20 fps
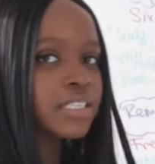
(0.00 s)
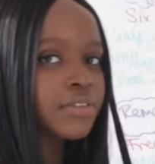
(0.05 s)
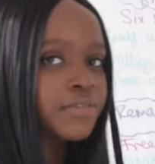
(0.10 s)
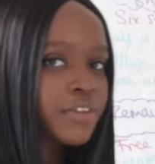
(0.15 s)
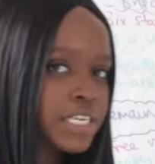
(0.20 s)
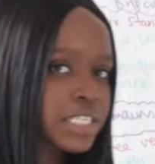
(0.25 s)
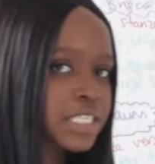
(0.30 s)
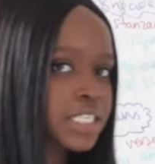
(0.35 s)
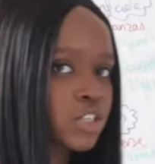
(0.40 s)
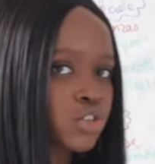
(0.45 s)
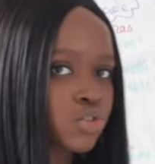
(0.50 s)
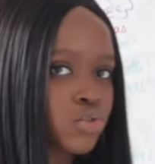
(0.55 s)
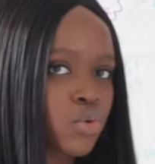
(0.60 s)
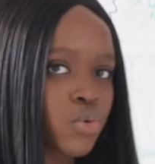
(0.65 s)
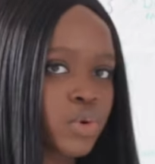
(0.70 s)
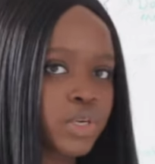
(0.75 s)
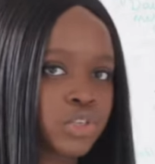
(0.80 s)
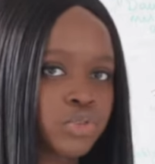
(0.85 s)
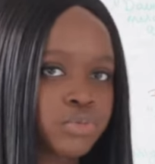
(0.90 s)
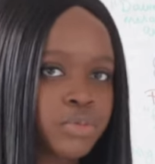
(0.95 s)
the first thing to
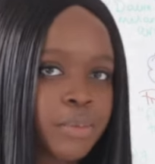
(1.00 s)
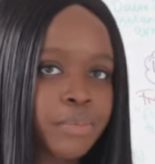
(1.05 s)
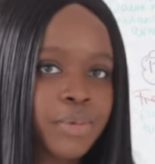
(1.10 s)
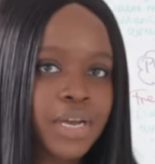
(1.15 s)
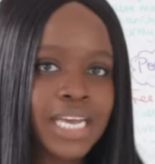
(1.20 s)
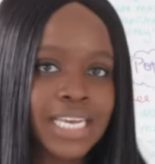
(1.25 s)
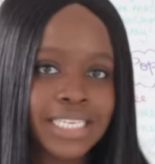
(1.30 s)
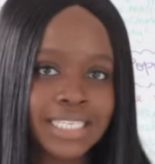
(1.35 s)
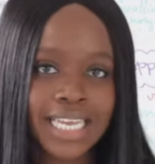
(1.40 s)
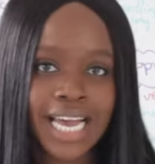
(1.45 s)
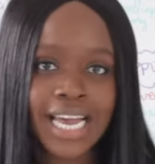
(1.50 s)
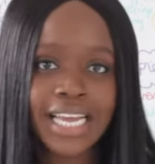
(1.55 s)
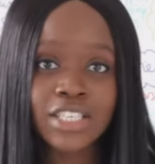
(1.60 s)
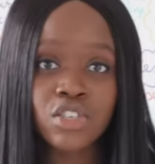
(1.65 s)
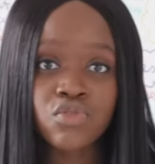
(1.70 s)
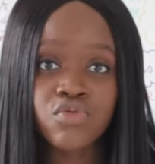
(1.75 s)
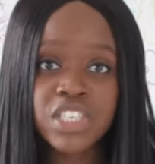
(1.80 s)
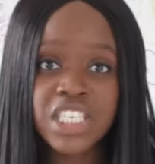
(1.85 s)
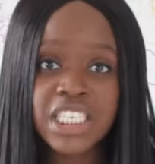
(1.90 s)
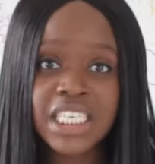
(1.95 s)
always remember is that
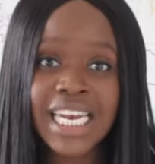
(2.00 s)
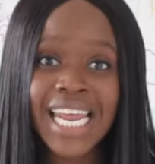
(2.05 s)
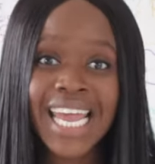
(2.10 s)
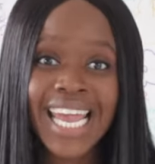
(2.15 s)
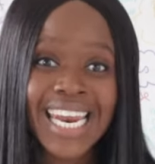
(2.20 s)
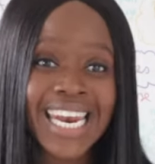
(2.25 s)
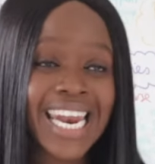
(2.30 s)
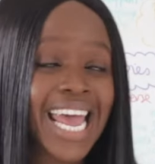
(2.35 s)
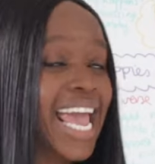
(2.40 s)
it's written in